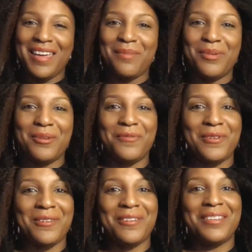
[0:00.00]
Hey
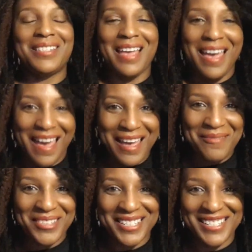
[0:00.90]
beautifuls,
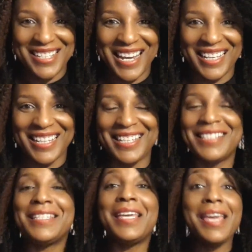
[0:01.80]
I'm just Jackie
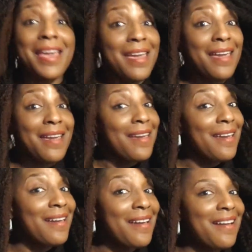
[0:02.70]
is
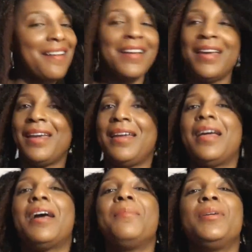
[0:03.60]
here and
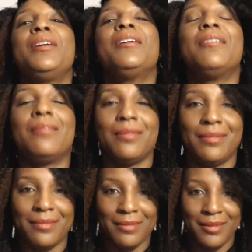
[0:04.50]
I'm here
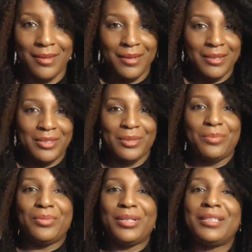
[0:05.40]
to
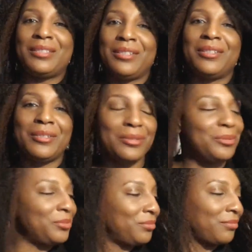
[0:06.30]
bring to
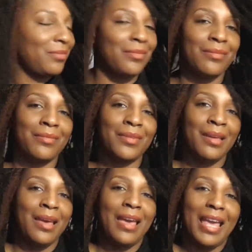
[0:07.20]
you
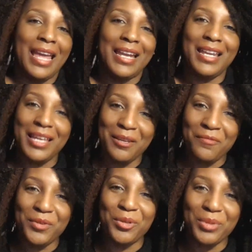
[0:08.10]
an
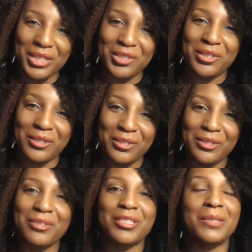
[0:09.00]

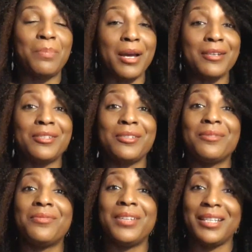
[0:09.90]
Influenster
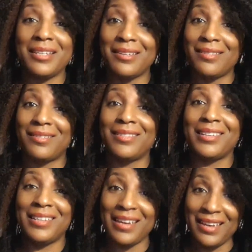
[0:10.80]
sponsored video.
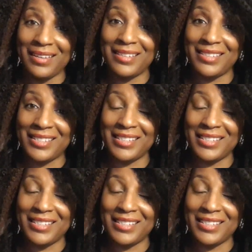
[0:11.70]
Yes.